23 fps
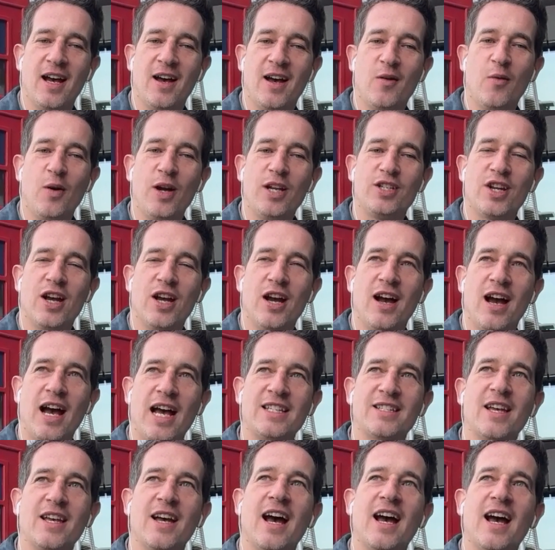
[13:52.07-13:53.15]
which
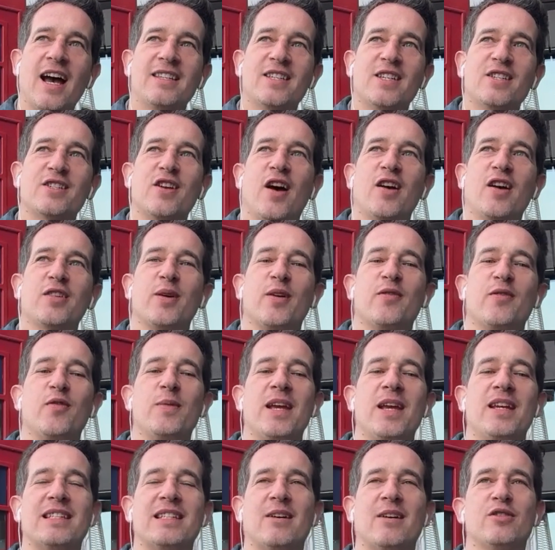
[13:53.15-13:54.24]
it's a soft spot for me
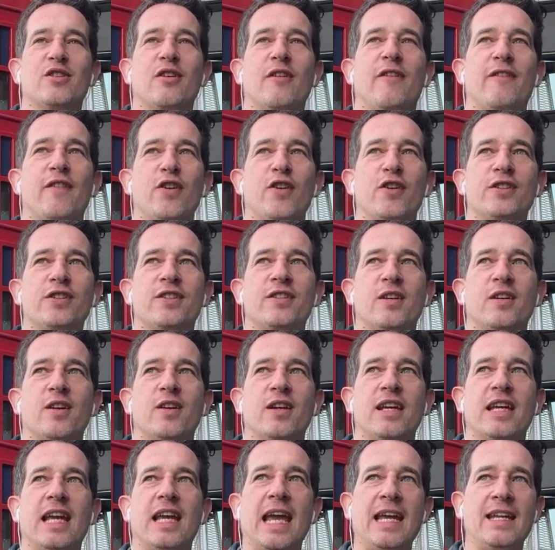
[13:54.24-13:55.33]
because that was the first
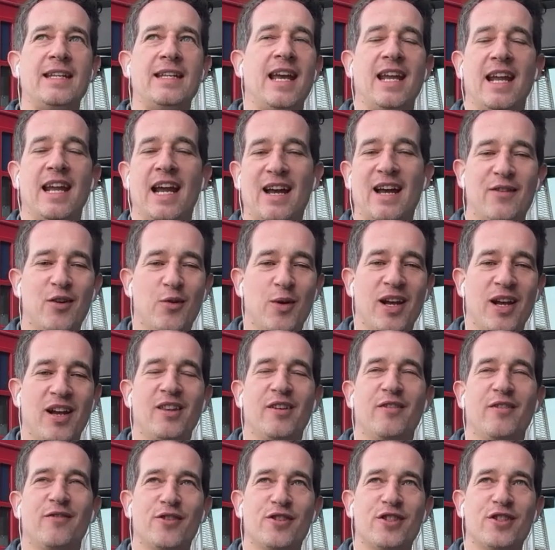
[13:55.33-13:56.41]
gay date I ever went on.
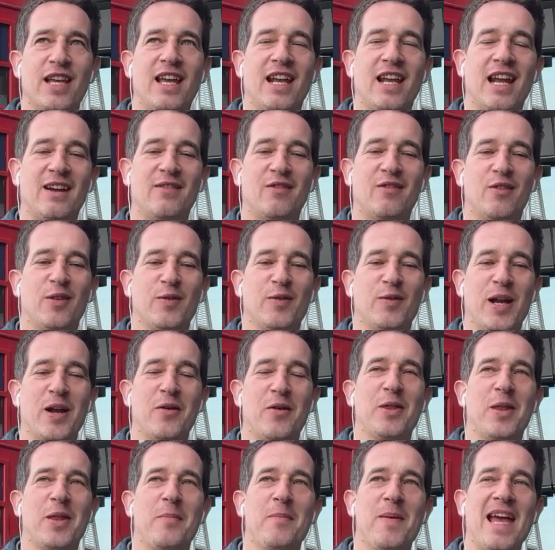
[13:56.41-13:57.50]
The first date I ever went on
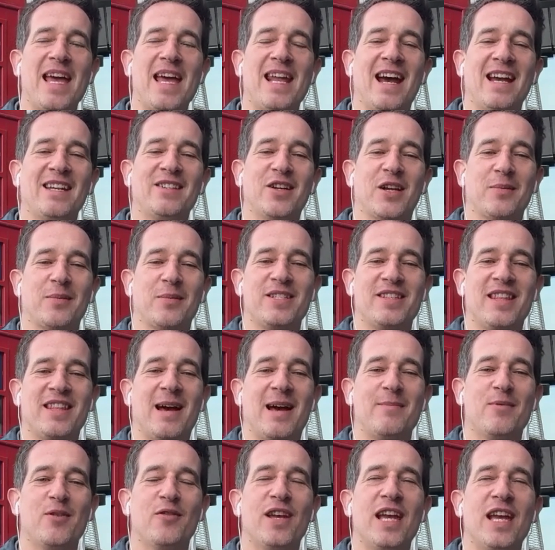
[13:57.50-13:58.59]
with a man. I took him to see
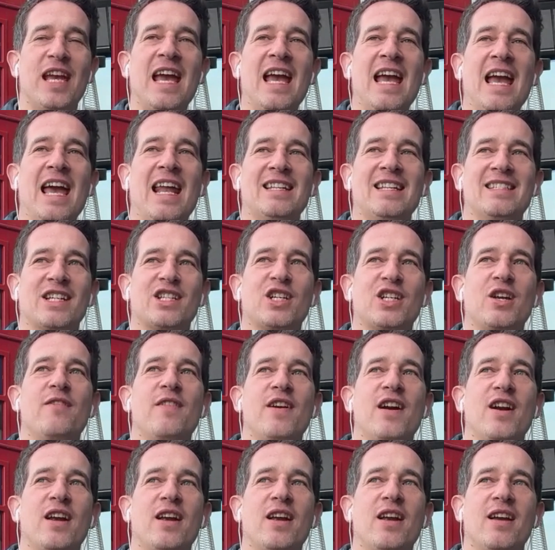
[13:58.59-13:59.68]
that movie, and it's actually a
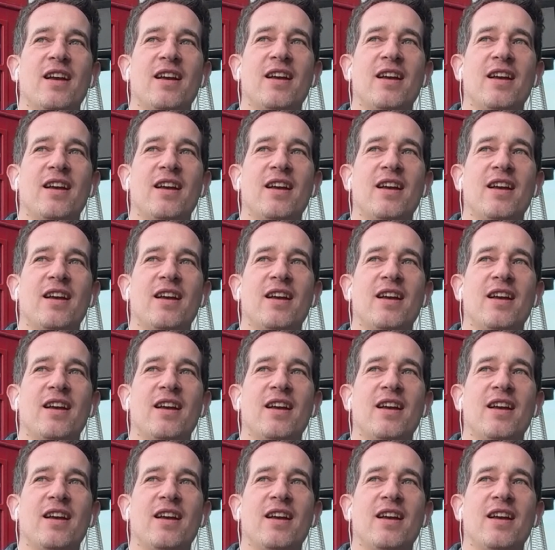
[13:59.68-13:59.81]
very